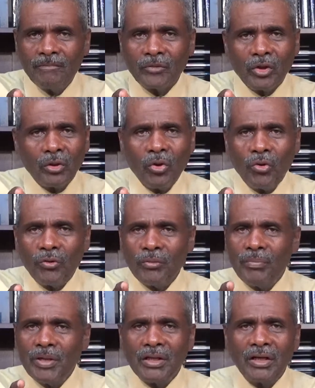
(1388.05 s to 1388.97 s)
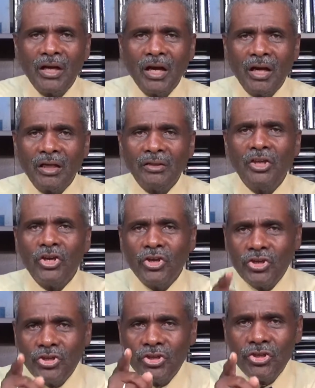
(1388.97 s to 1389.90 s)
Glory be to God.
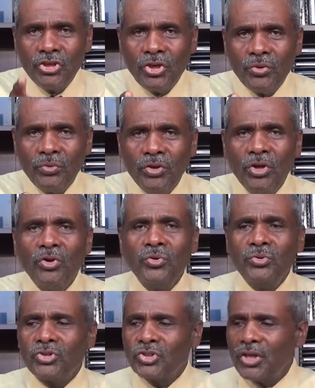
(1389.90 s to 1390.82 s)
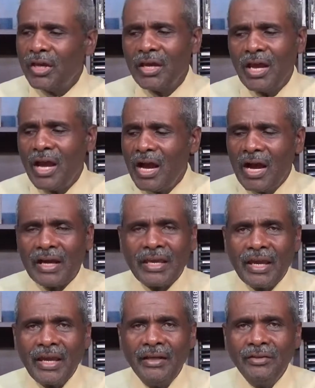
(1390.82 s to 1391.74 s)
You who say, I
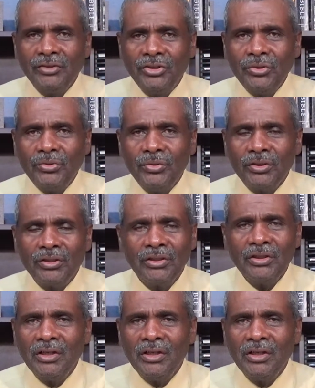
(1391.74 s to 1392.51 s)
can't do it.